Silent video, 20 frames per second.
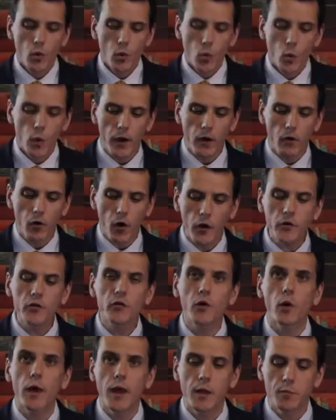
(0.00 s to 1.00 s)
We are
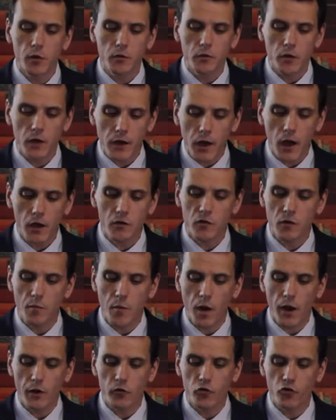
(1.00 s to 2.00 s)
also able to
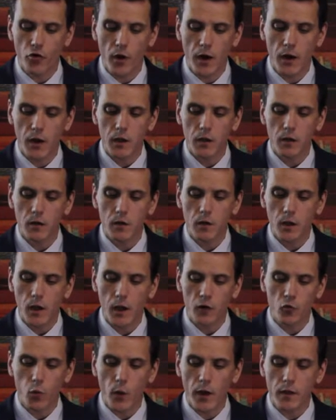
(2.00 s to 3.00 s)
customize training
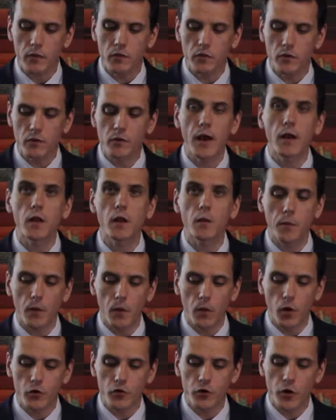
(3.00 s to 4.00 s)
as well as develop
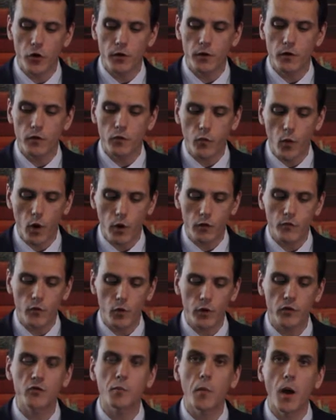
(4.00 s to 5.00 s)
alternative
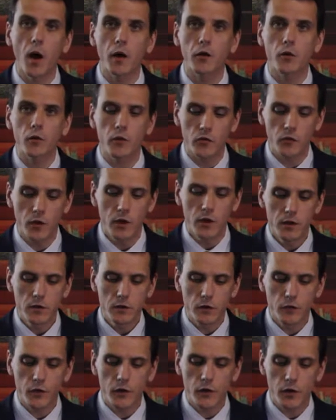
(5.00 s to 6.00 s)
workforce models
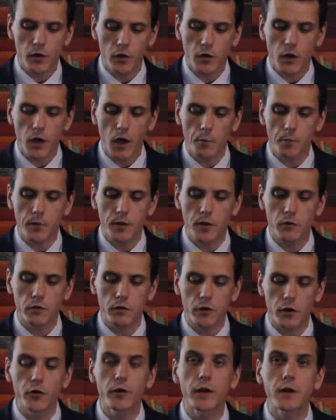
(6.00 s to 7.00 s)
to fit your company's
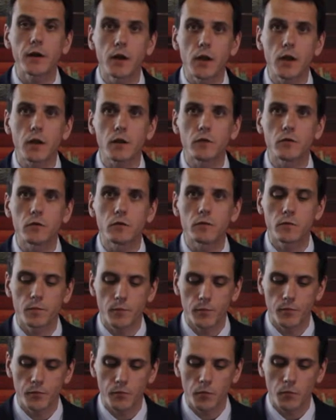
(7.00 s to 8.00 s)
learning needs.
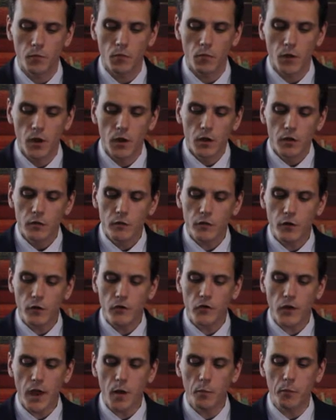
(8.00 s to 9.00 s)
For
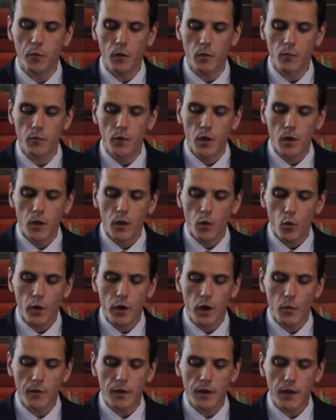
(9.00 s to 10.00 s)
example, we
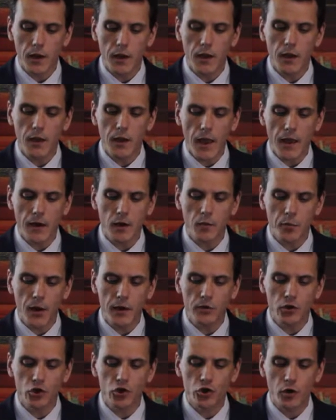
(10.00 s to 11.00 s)
are beginning an
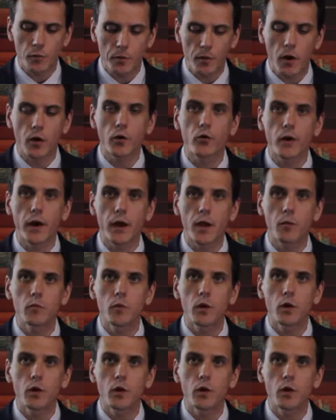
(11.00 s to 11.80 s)
apprenticeship program